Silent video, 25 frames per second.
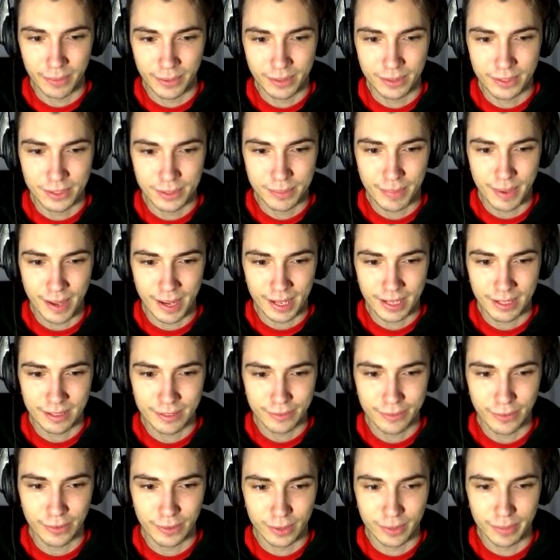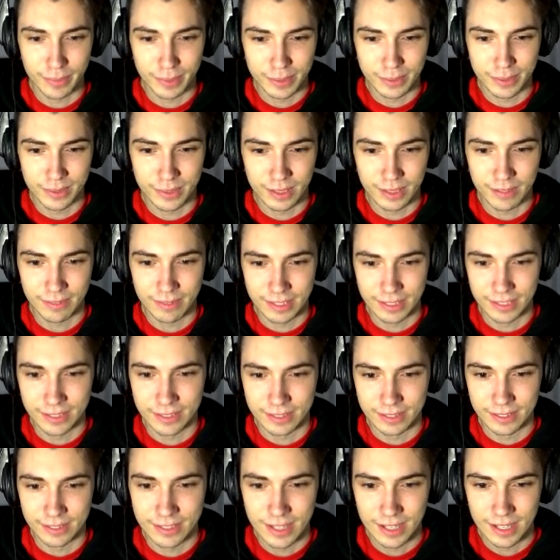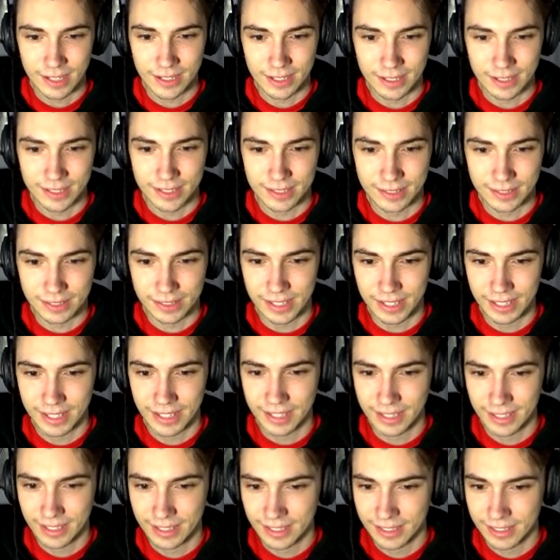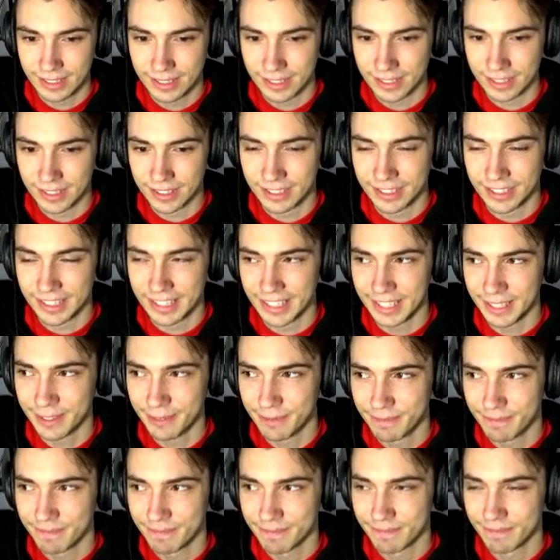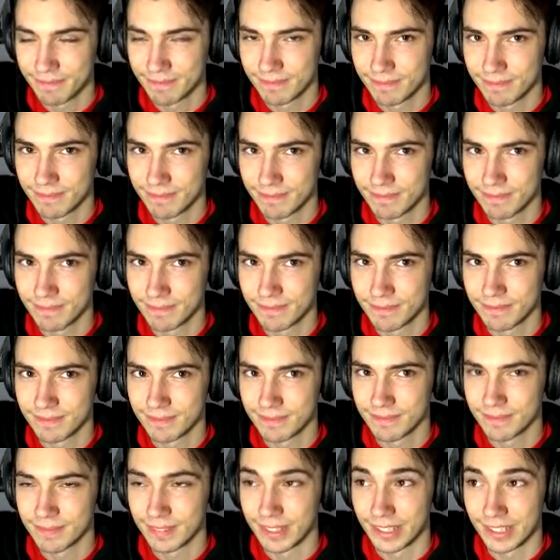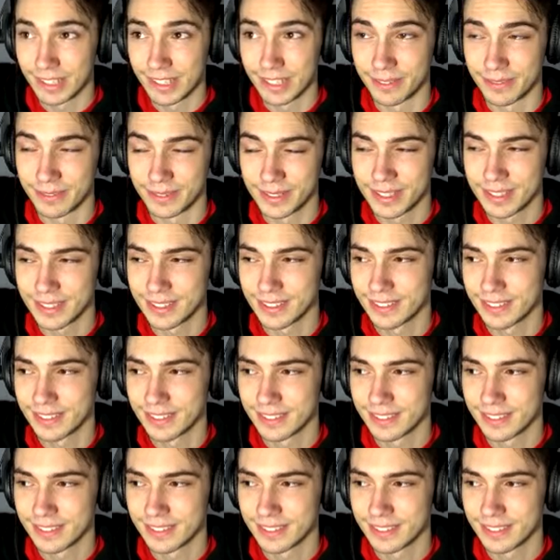wanders back and forth between the 3 girls. Natsuki, Yuri, here it comes,